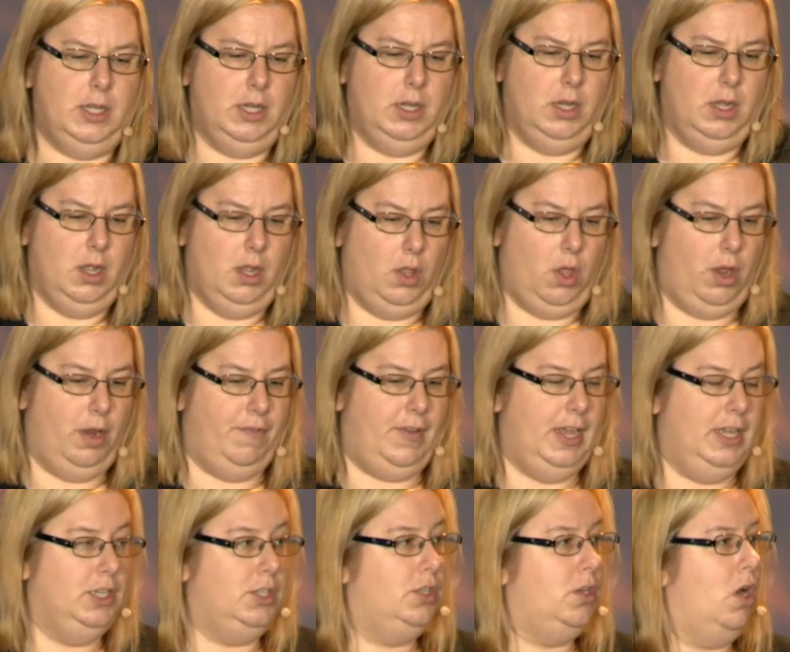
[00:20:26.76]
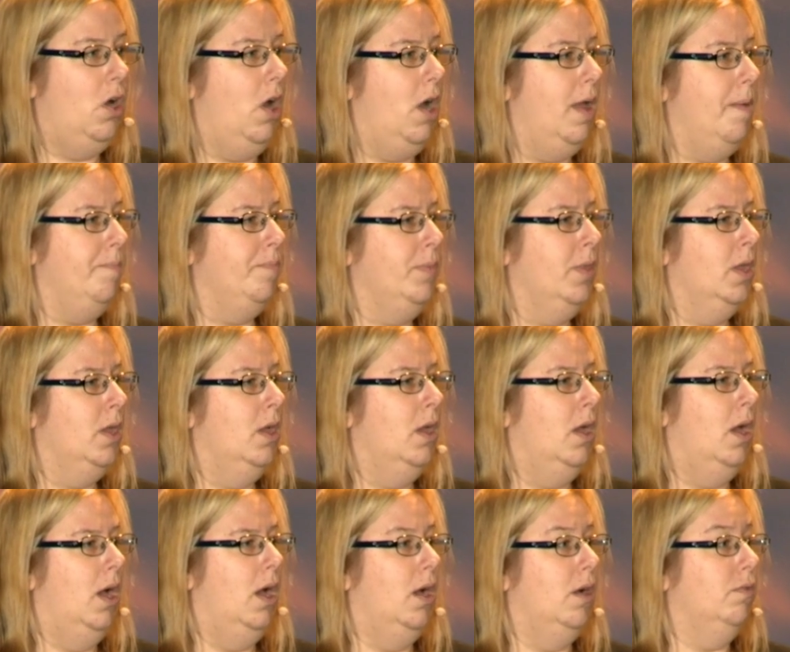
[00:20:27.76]
uh, a lot of his time
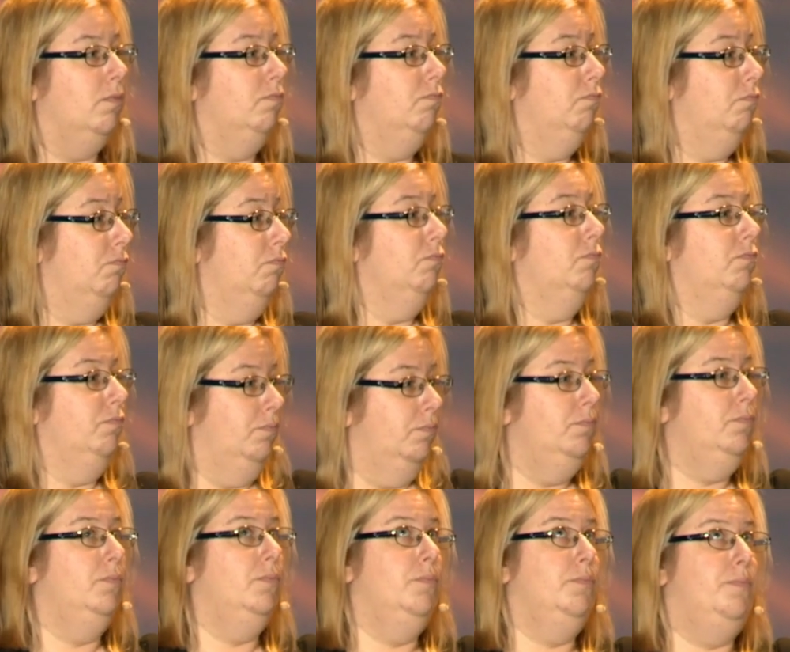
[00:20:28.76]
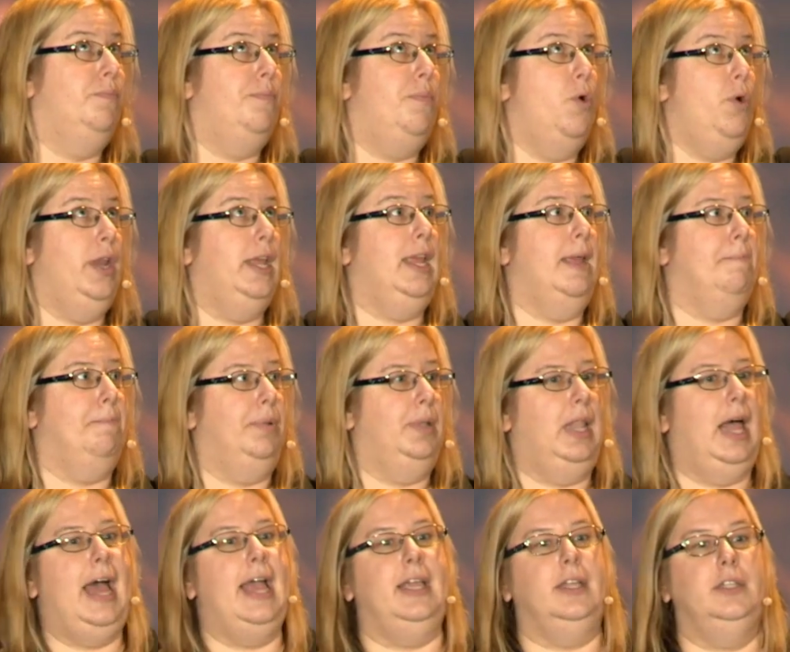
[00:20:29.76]
uh, putting in
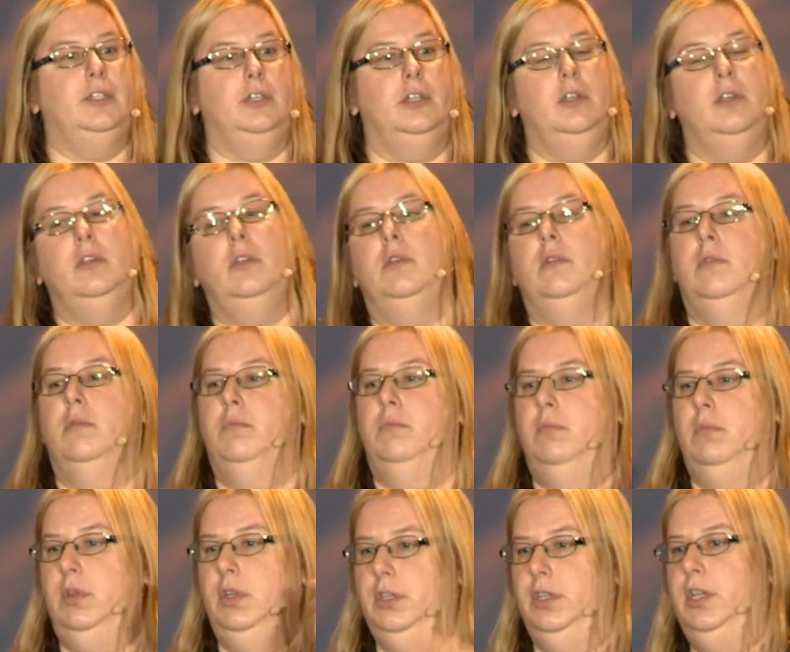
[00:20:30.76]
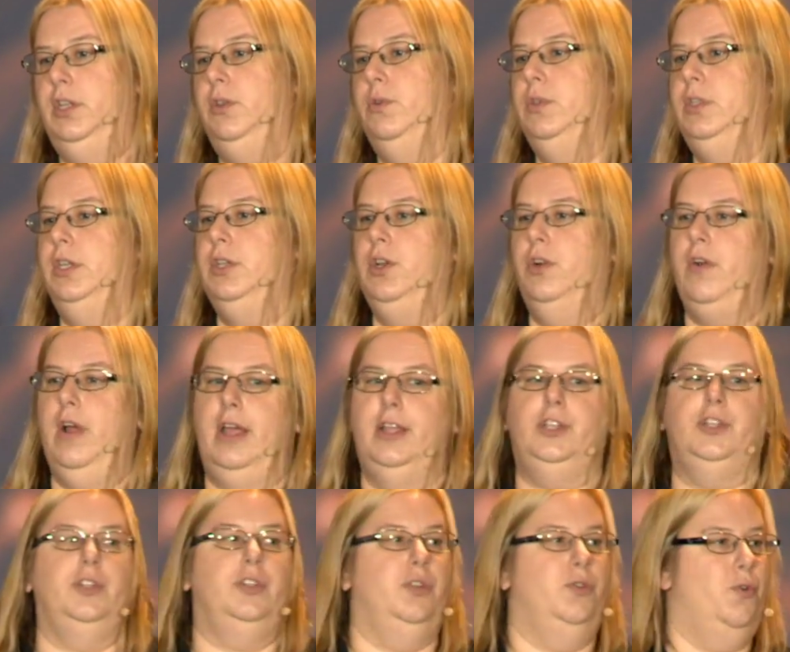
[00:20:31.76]
place continuous
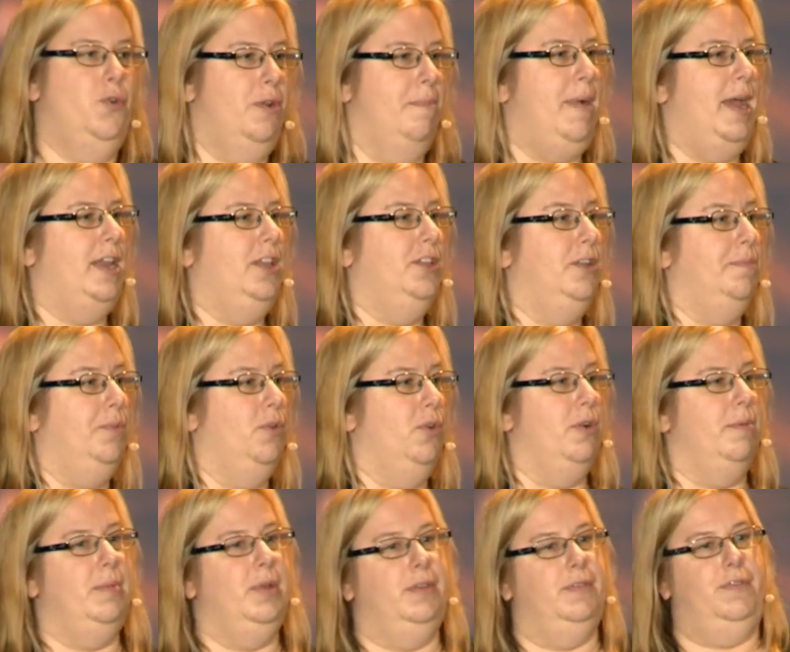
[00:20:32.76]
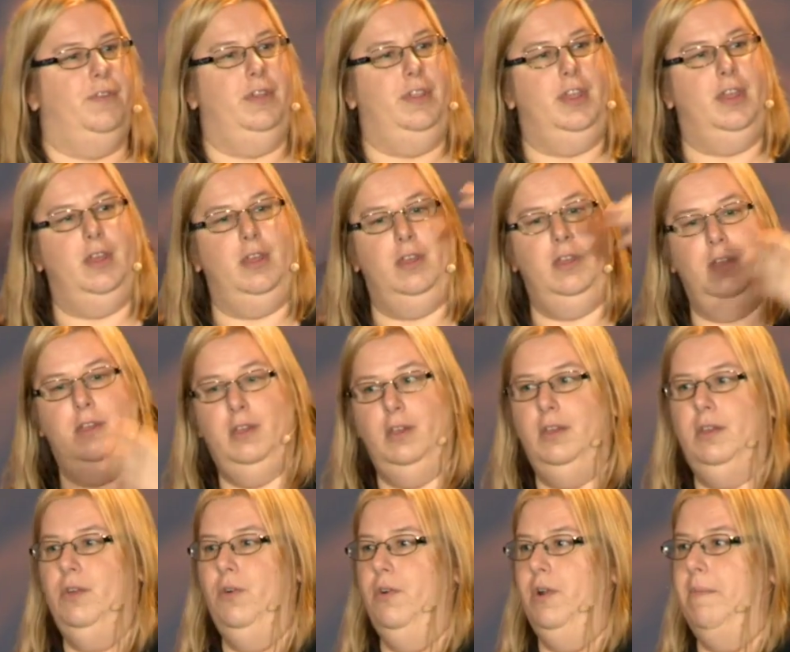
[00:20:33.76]
integration and automated deployment for the
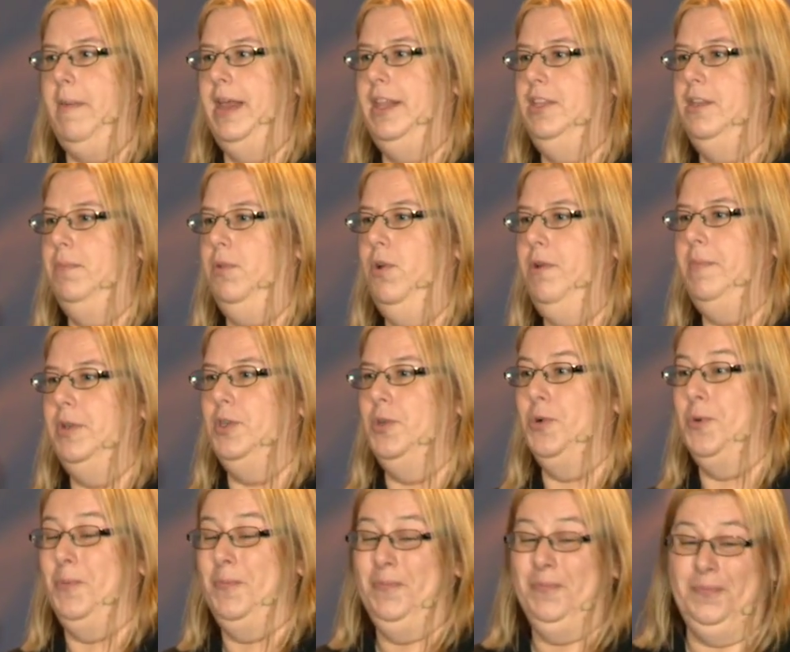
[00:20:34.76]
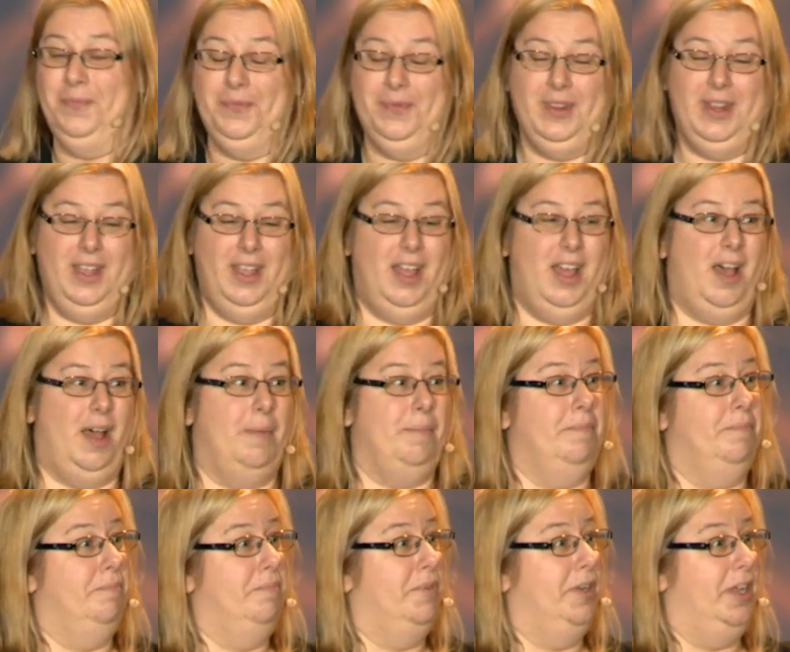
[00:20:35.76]
automated deployment tool.
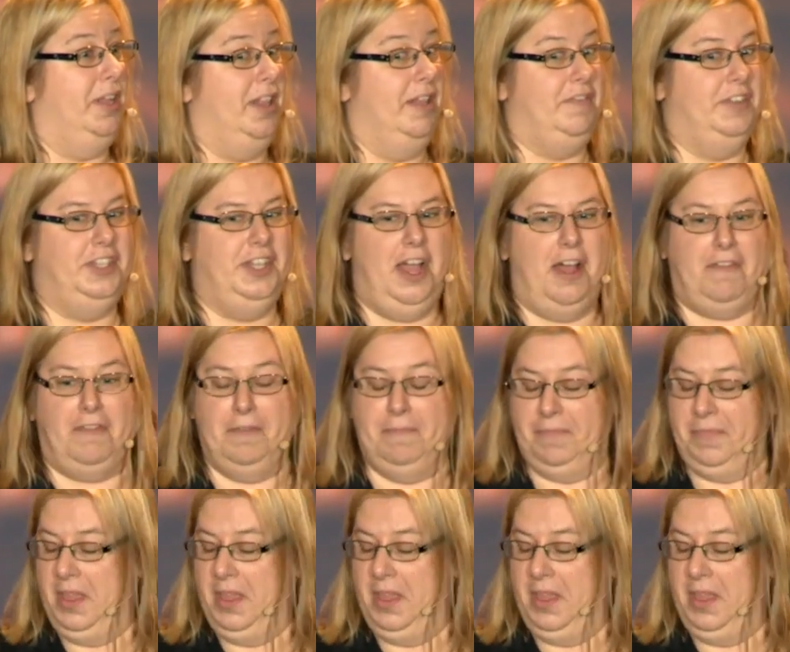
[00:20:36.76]
Um, pretty clever stuff.